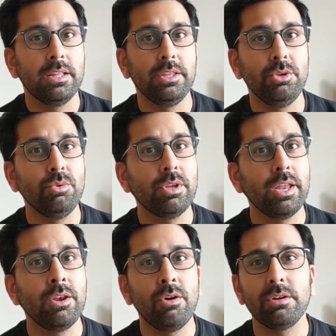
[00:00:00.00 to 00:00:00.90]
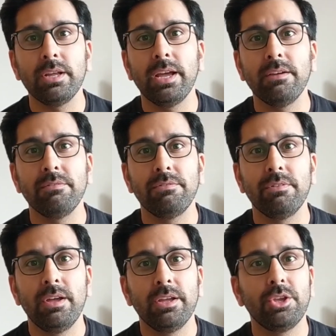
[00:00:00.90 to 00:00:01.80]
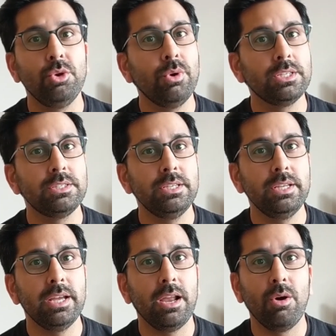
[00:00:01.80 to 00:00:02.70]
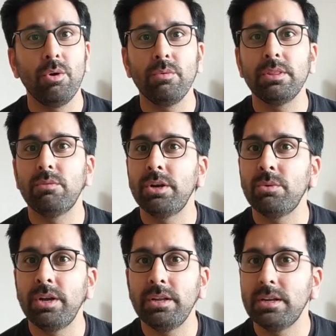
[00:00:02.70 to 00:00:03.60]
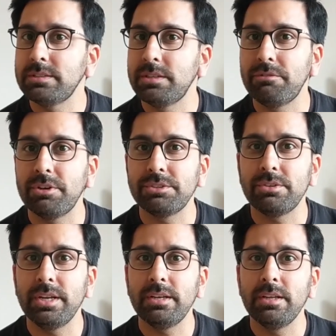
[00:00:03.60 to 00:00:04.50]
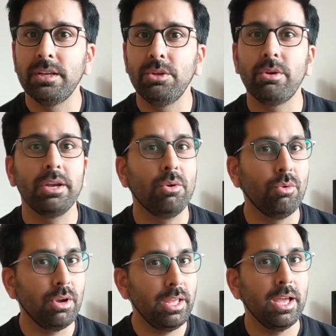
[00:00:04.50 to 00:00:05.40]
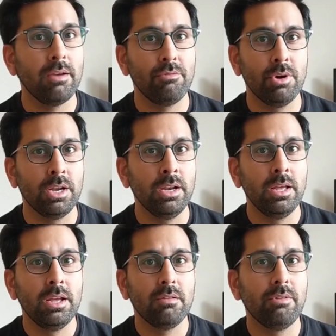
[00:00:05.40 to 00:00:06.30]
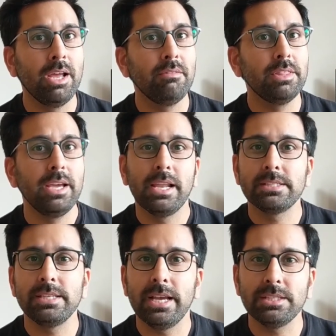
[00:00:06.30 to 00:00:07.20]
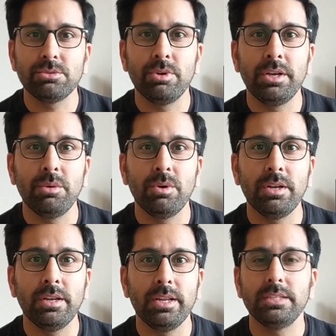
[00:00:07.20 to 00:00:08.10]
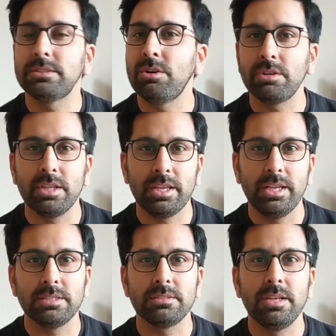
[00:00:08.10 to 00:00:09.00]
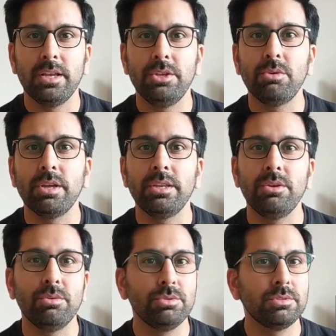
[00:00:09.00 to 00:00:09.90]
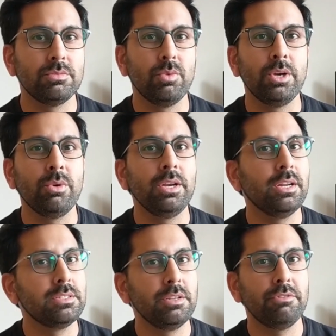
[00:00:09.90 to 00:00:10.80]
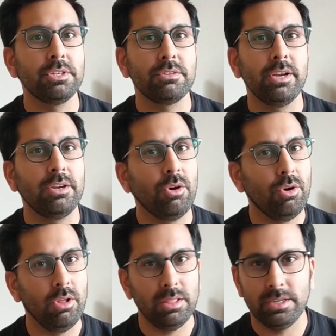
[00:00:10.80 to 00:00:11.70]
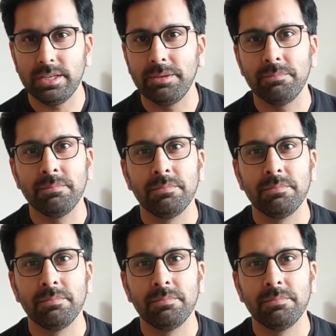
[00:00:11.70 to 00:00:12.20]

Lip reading: you cannot have QHD along with the 120Hz refresh rate. You can only have one. While with the Galaxy S21, it's not the case. You can use 120Hz refresh rate all the time.